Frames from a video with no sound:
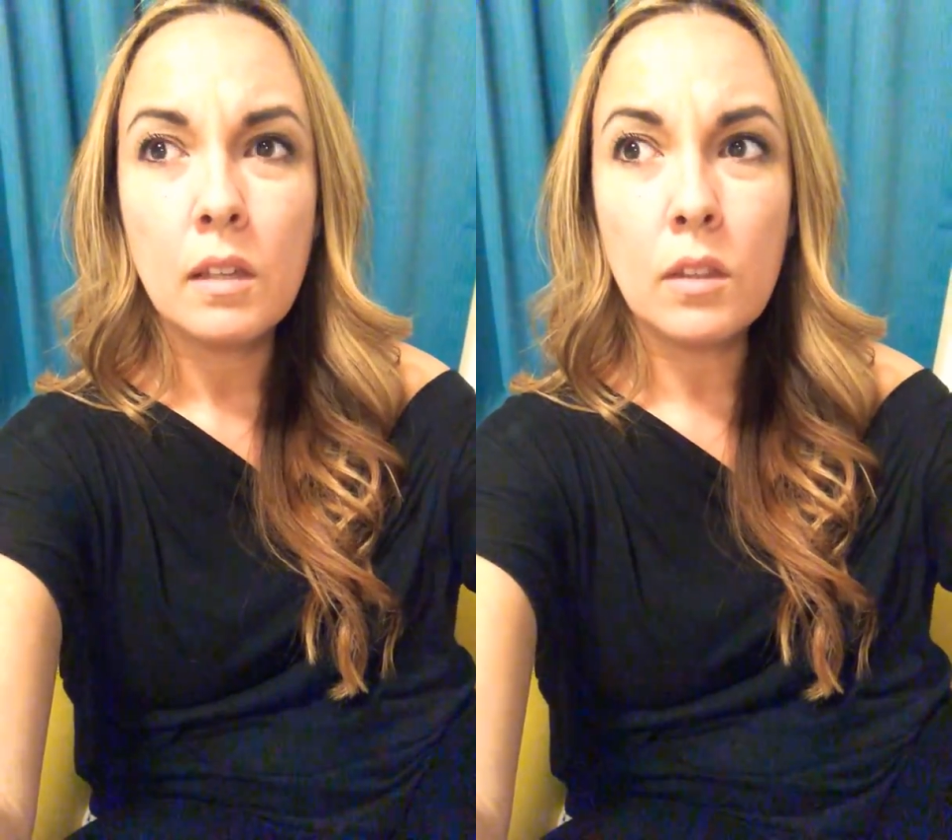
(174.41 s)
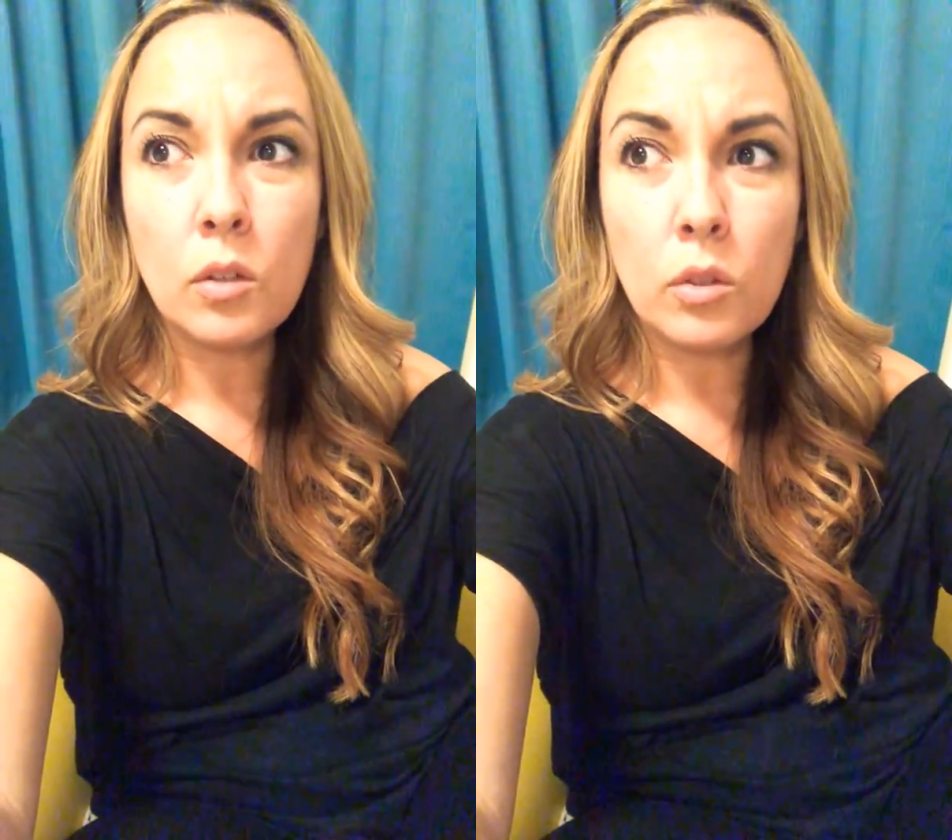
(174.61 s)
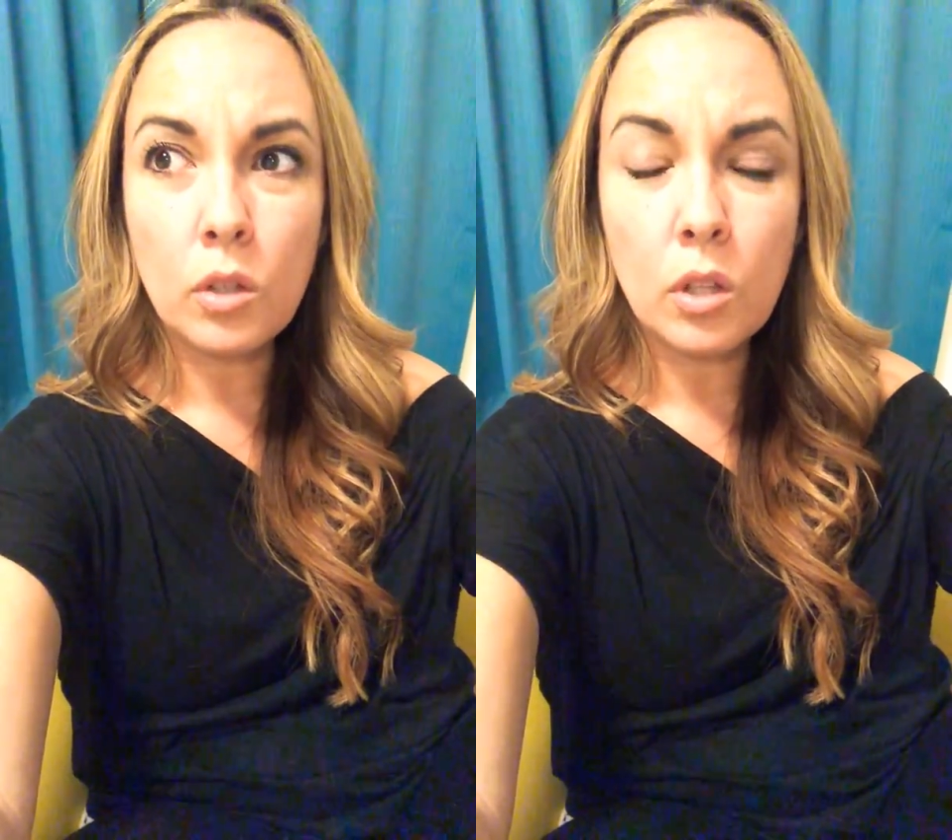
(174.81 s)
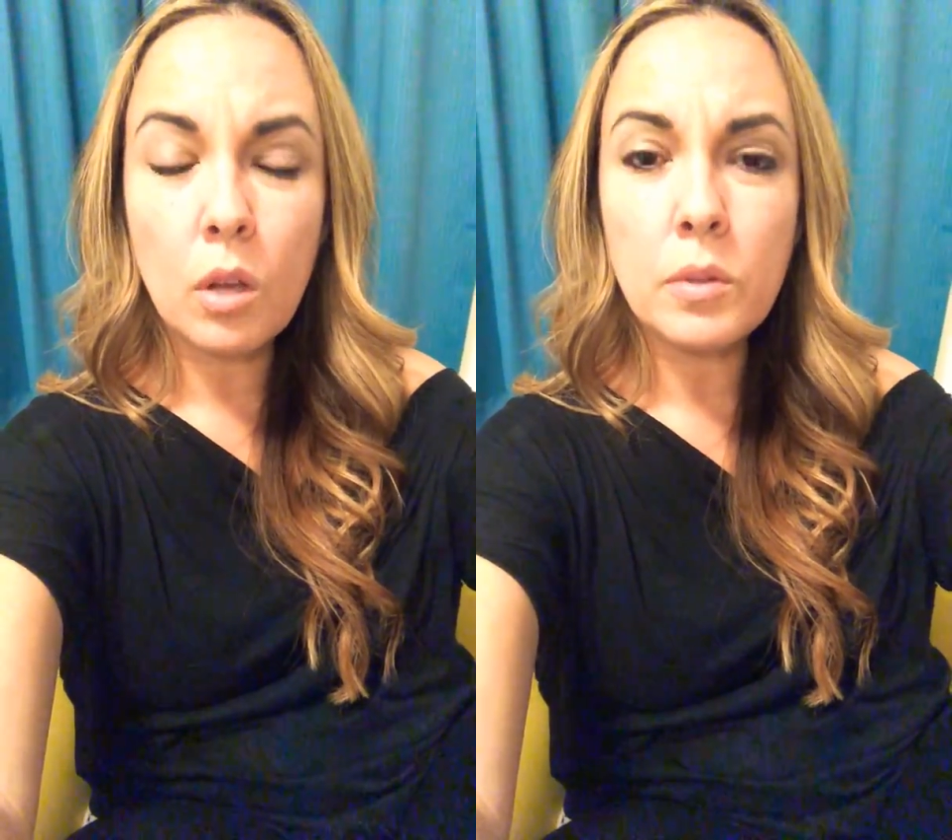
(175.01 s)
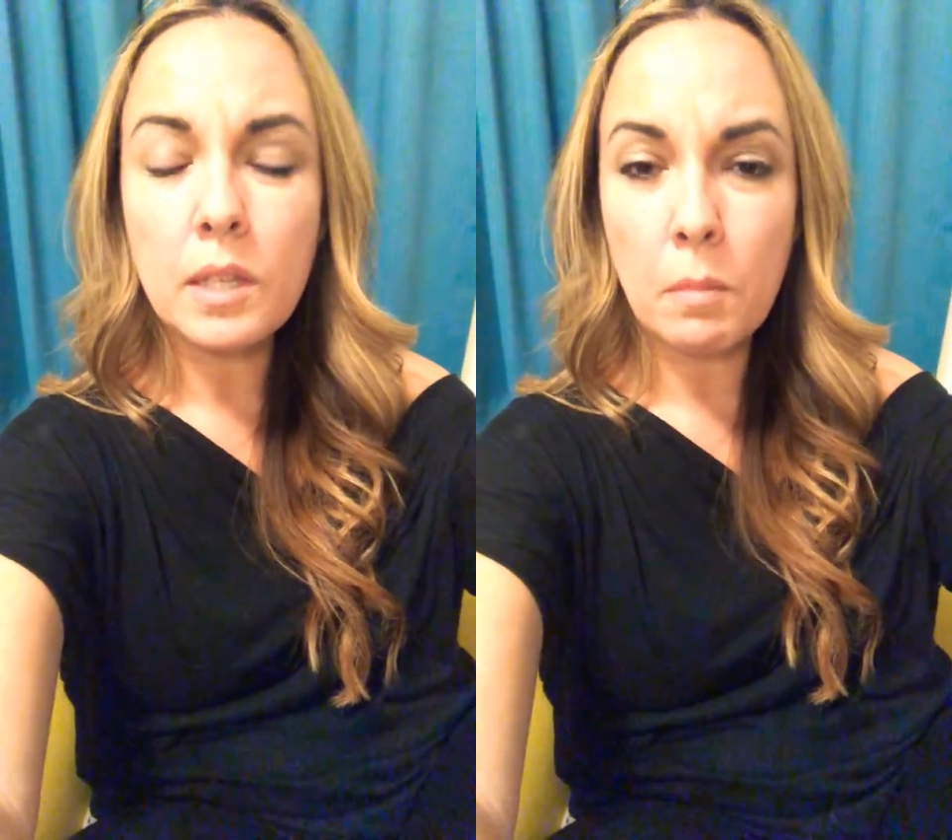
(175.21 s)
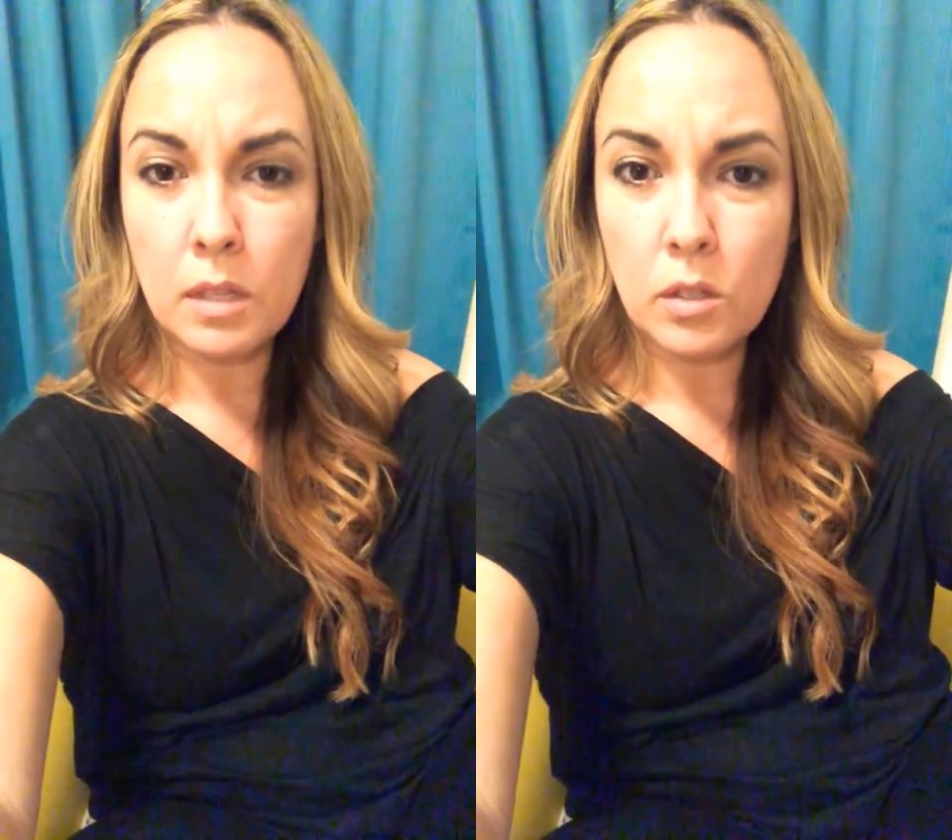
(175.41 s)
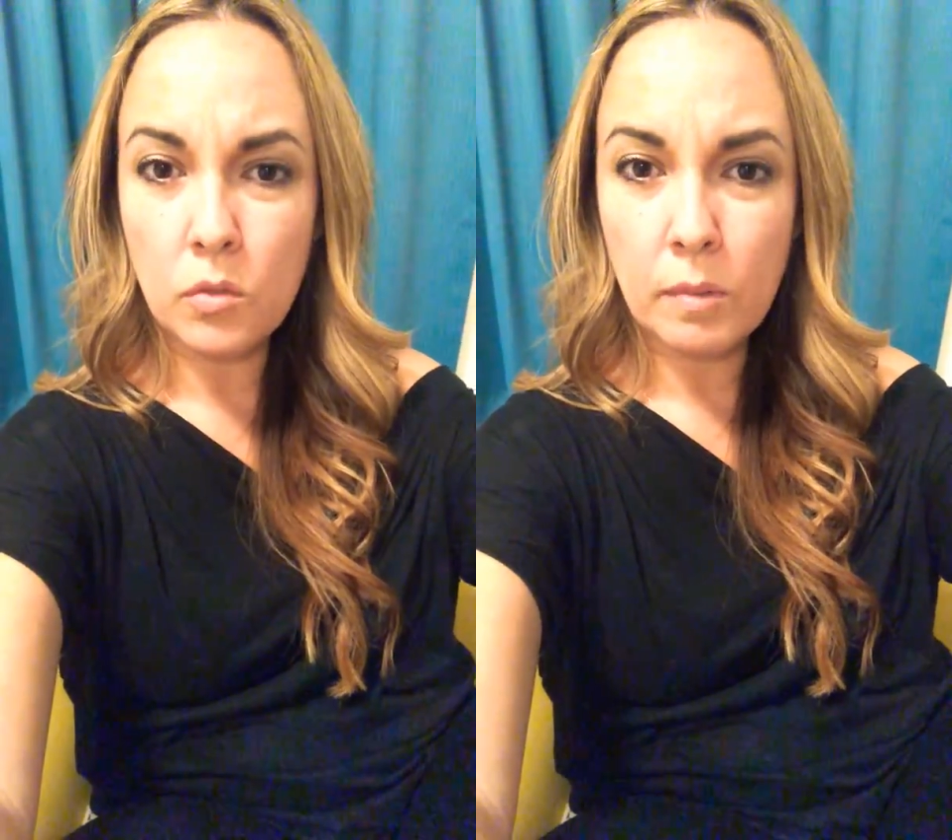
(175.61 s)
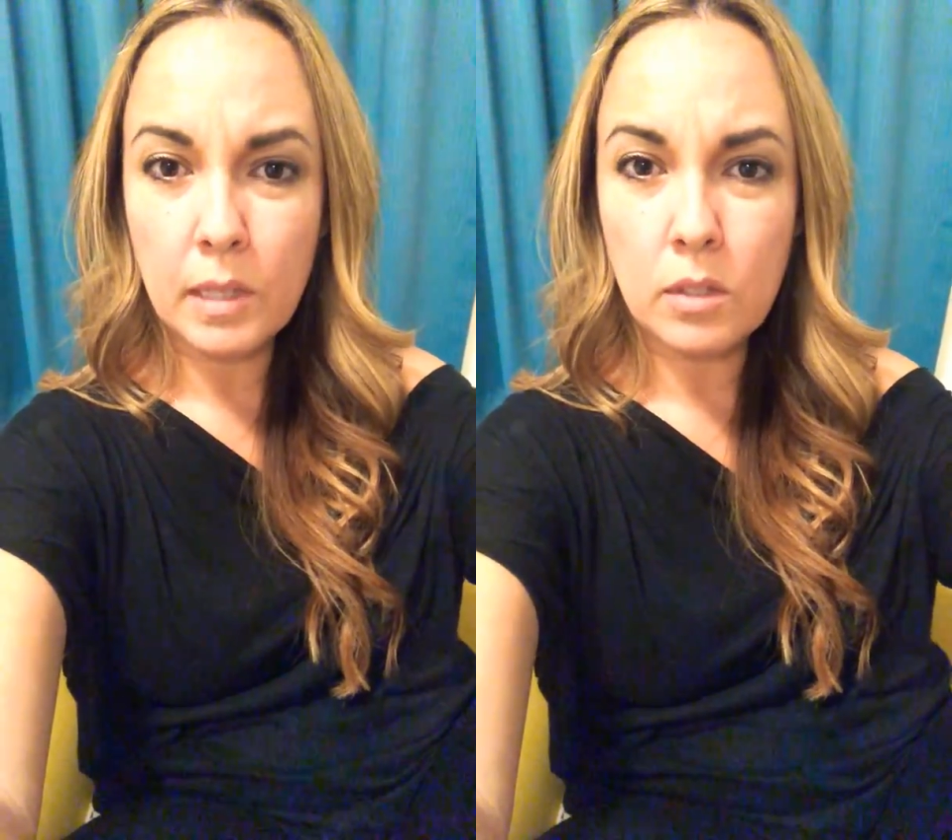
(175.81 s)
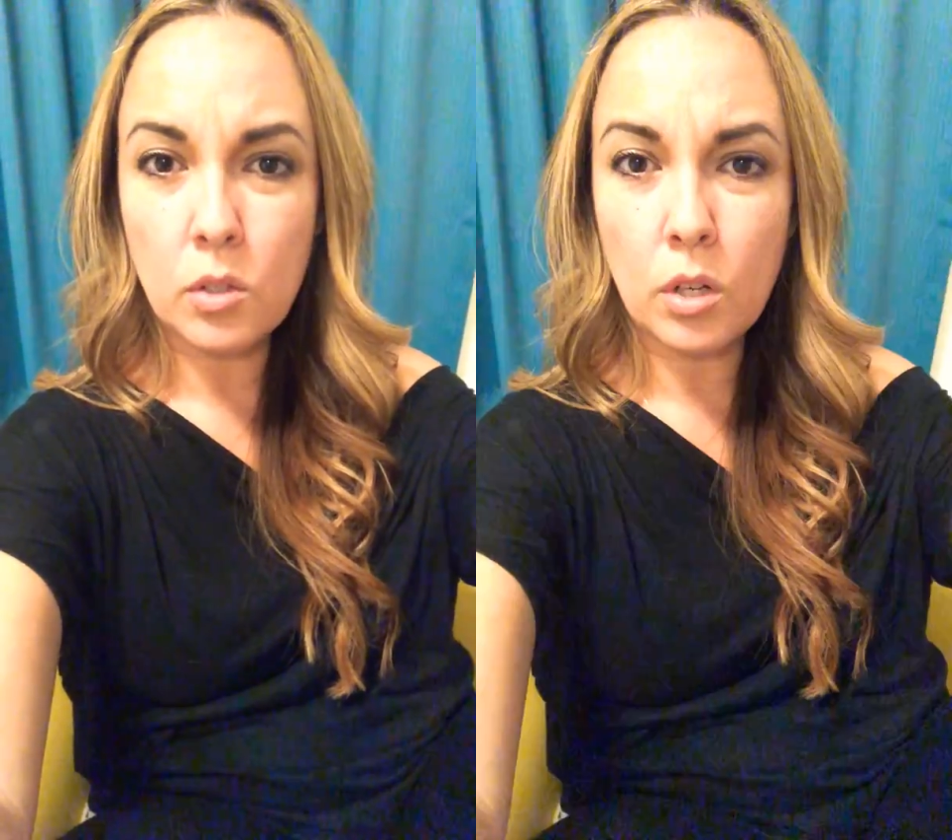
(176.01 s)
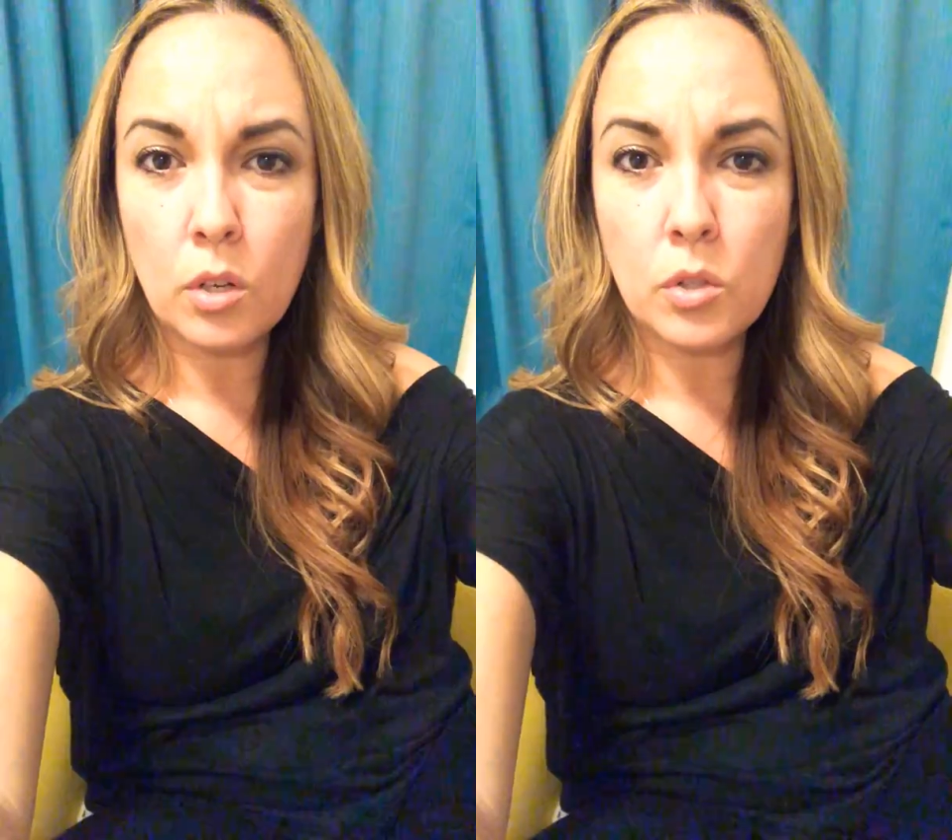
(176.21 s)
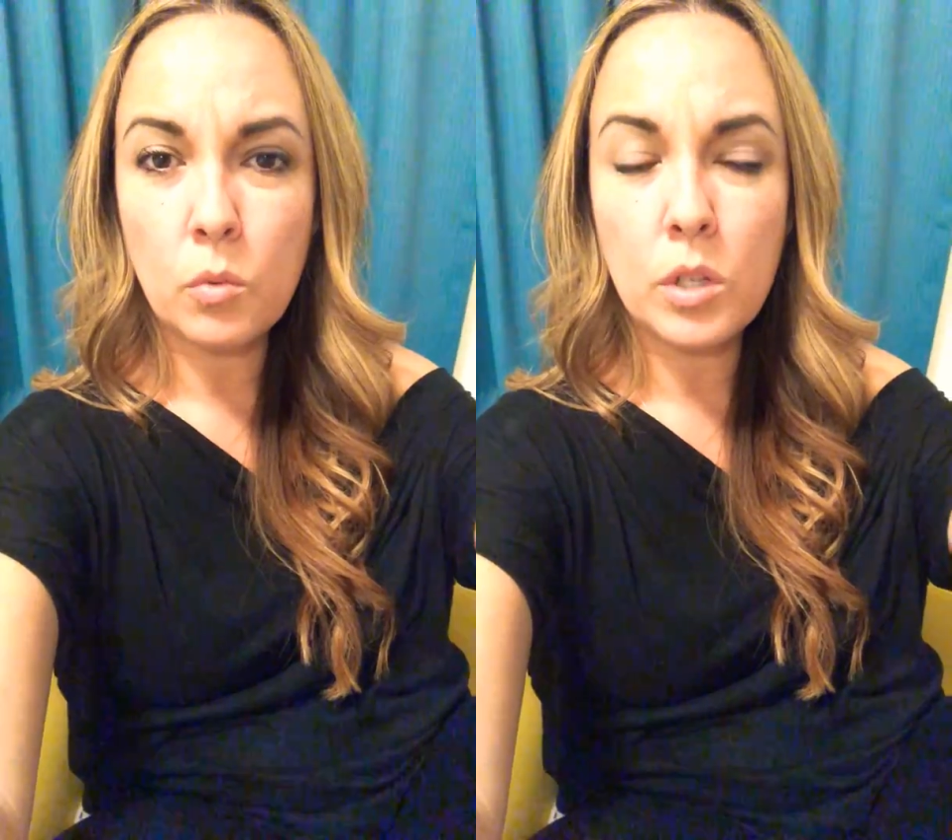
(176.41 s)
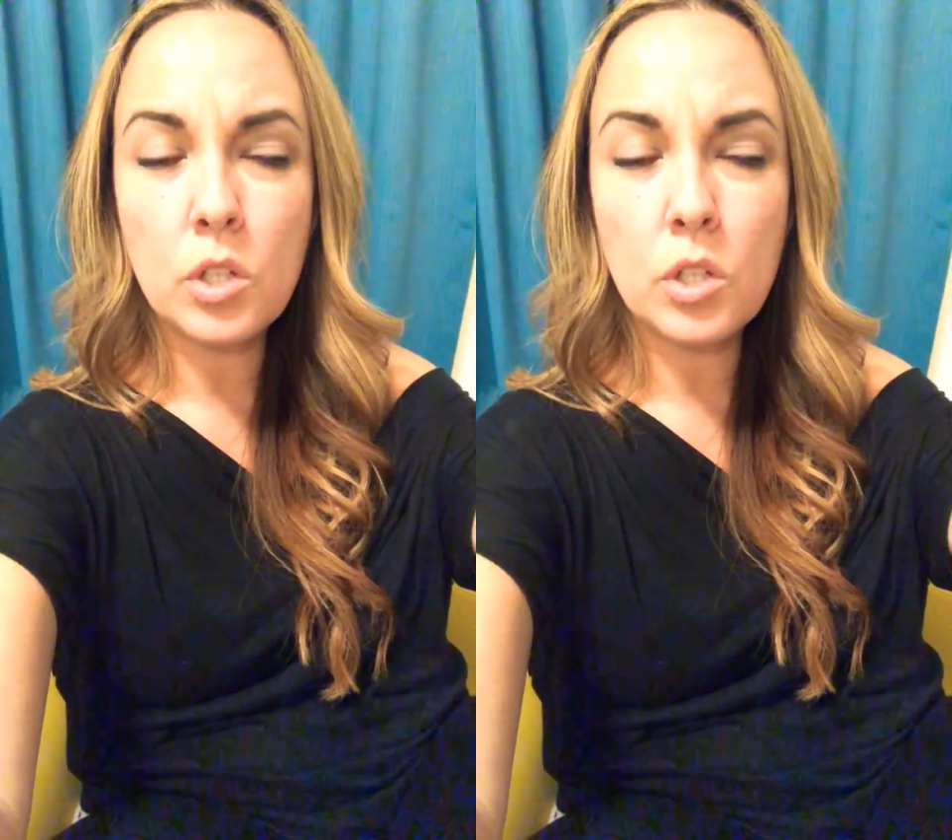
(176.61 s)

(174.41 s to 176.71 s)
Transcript: the closing message from Lisa Turkhurst when